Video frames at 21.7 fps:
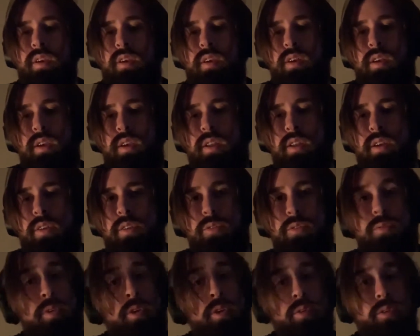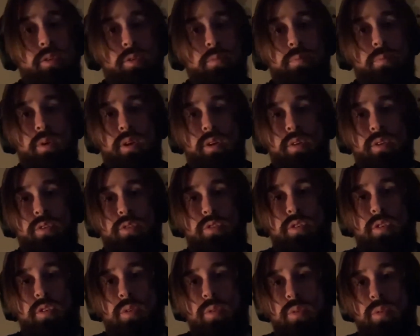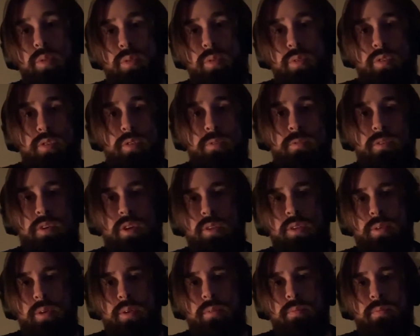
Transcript: And I just feel compelled to follow him.